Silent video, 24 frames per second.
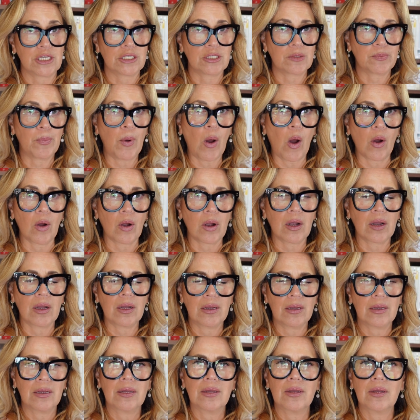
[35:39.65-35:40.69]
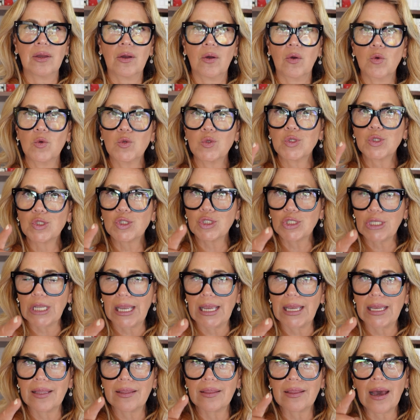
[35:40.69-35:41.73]
spoke.
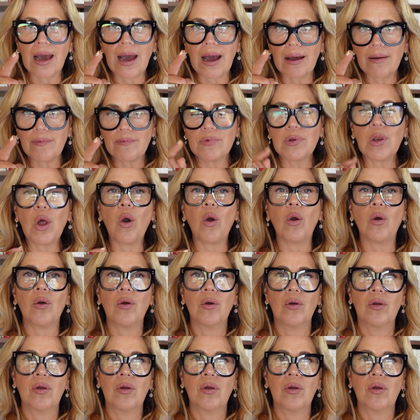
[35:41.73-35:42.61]
Usted habló.